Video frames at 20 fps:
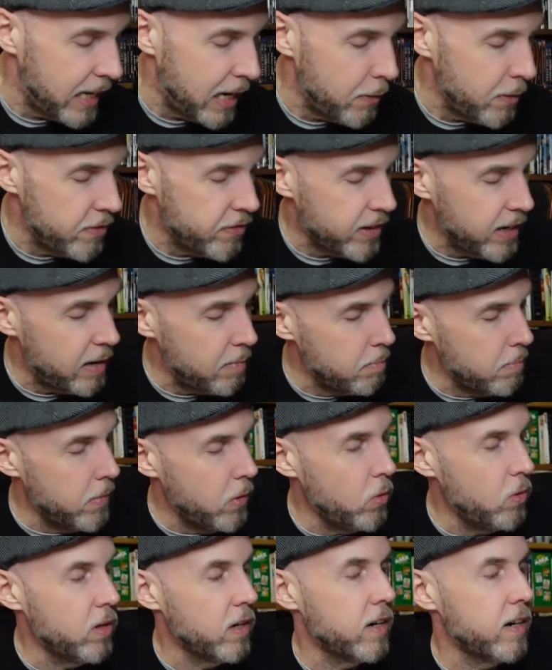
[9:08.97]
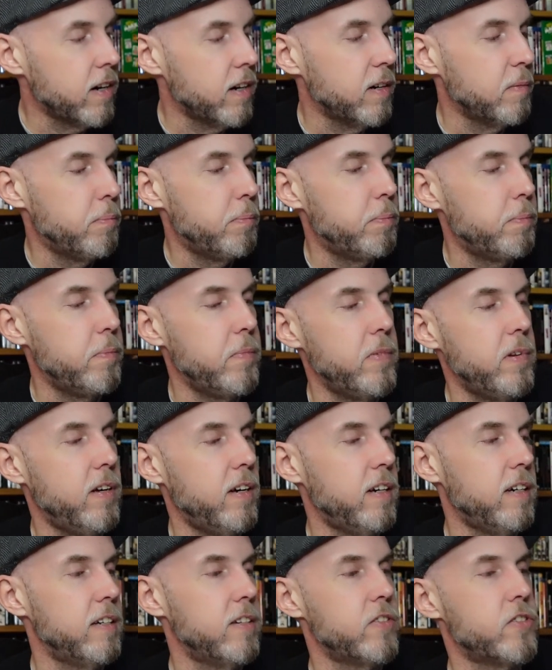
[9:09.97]
now we've got more
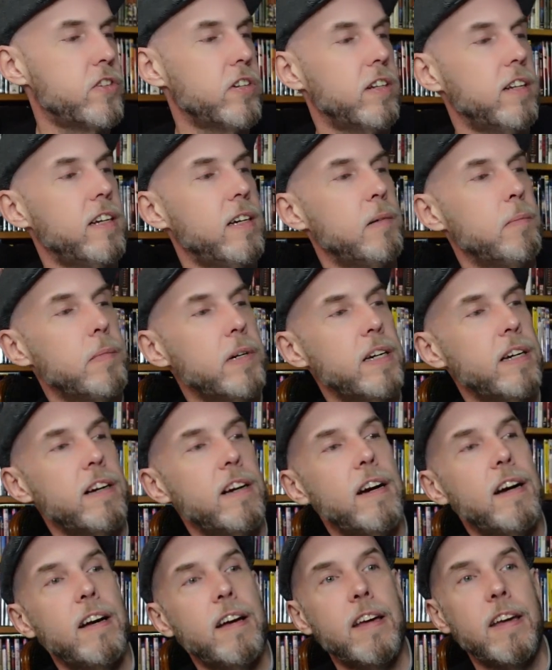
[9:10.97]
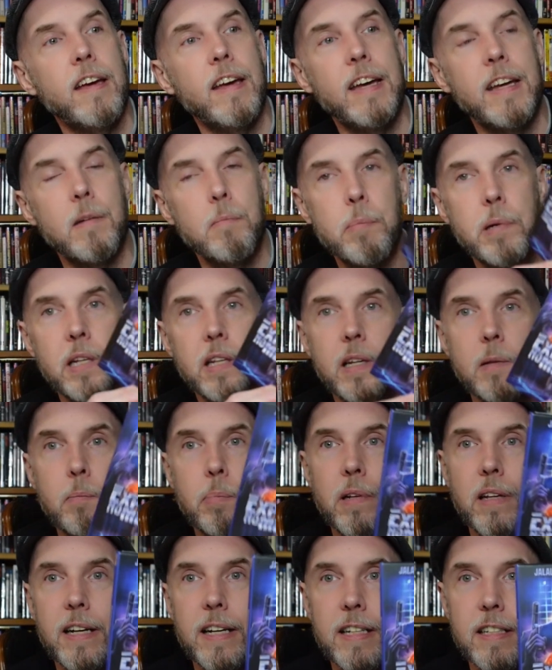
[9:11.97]
uh, Jalal Merhi and Billy
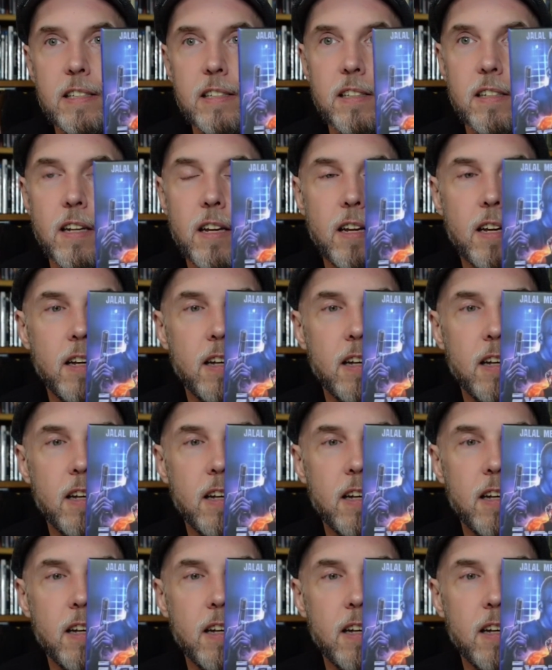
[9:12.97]
Blanks